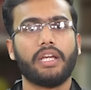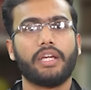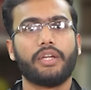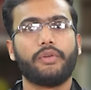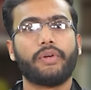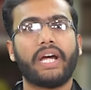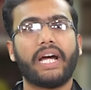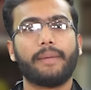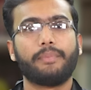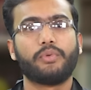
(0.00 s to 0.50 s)

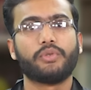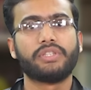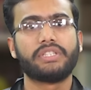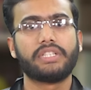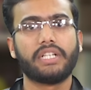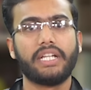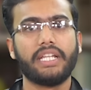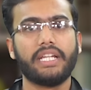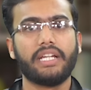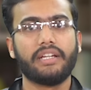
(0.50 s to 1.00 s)
you have to
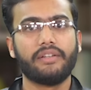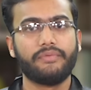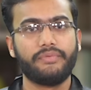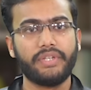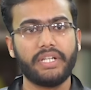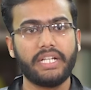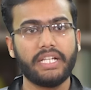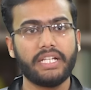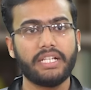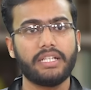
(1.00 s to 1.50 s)
study
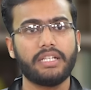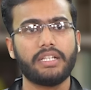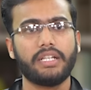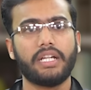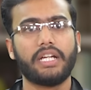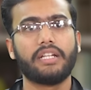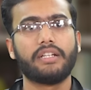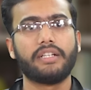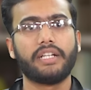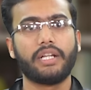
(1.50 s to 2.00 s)
every day
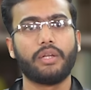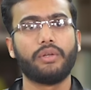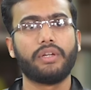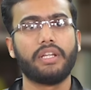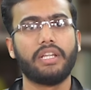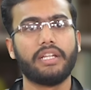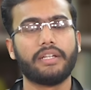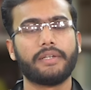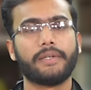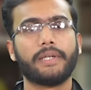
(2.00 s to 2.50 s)
and
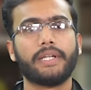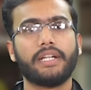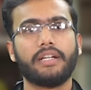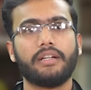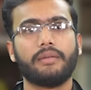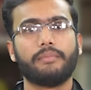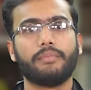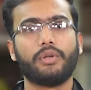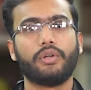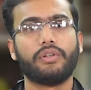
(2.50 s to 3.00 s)
regularly
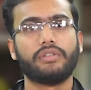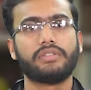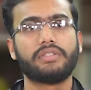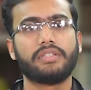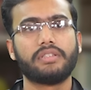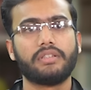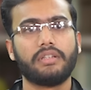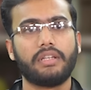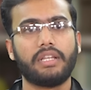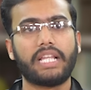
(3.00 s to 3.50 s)
because
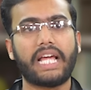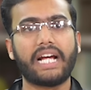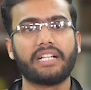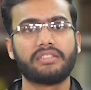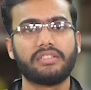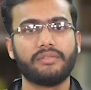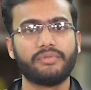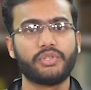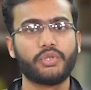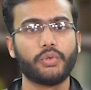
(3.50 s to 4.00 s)

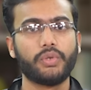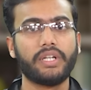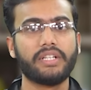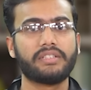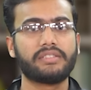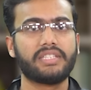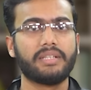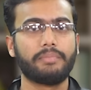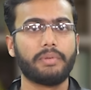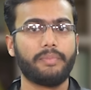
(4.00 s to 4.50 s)
lakhs of
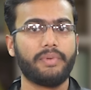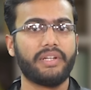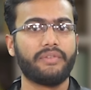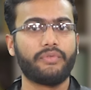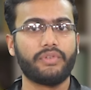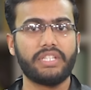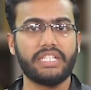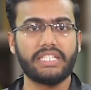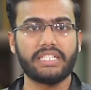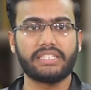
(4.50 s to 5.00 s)
students they prepare
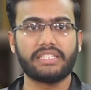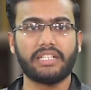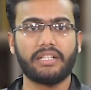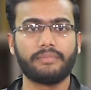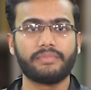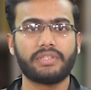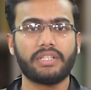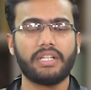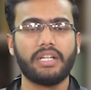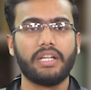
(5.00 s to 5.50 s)
for these
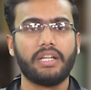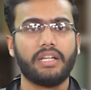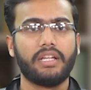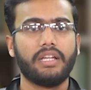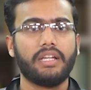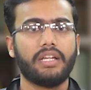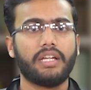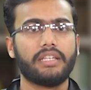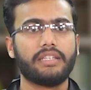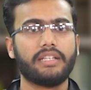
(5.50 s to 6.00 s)
exams
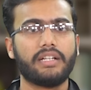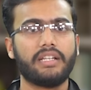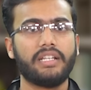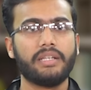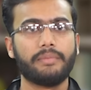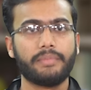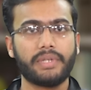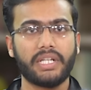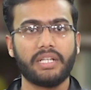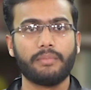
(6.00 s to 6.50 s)
and there are
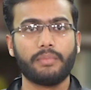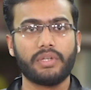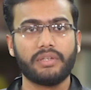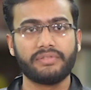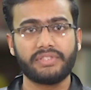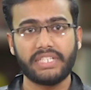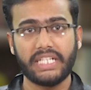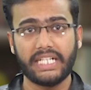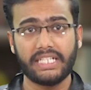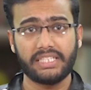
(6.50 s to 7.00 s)
limited number
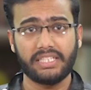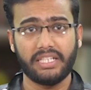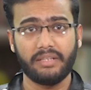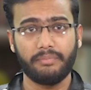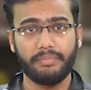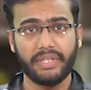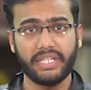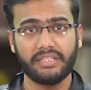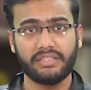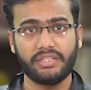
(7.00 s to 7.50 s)
of seats
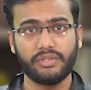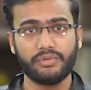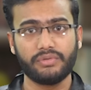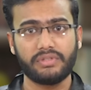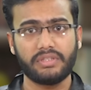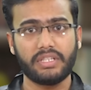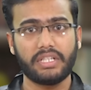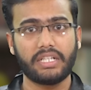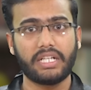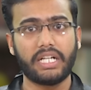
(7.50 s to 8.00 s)
in
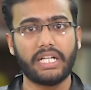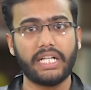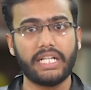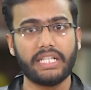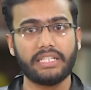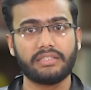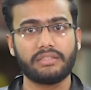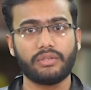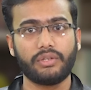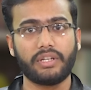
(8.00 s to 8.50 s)
PSUs and
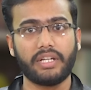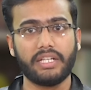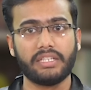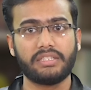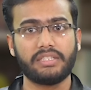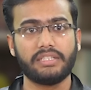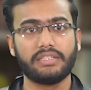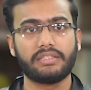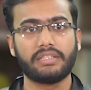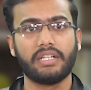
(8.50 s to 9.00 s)
IITs or
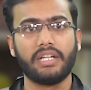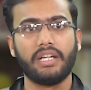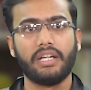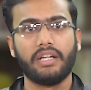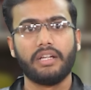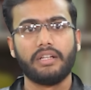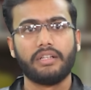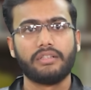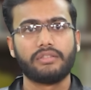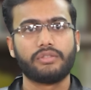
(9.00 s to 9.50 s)
ISCs.
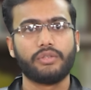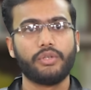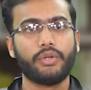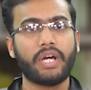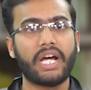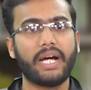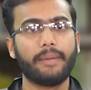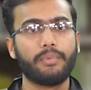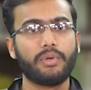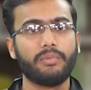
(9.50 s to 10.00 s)
So you
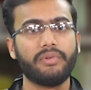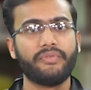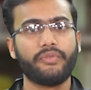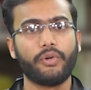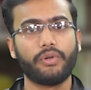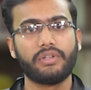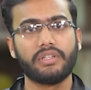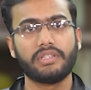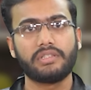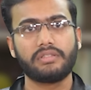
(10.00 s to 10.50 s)
have to be
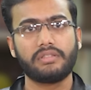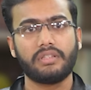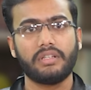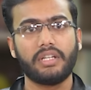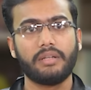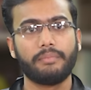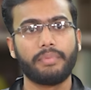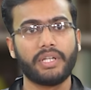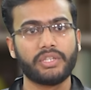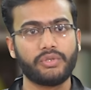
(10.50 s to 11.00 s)
focused
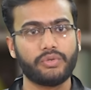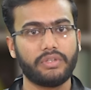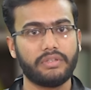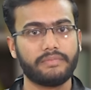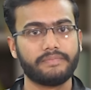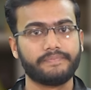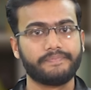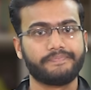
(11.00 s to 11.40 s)
and punctual.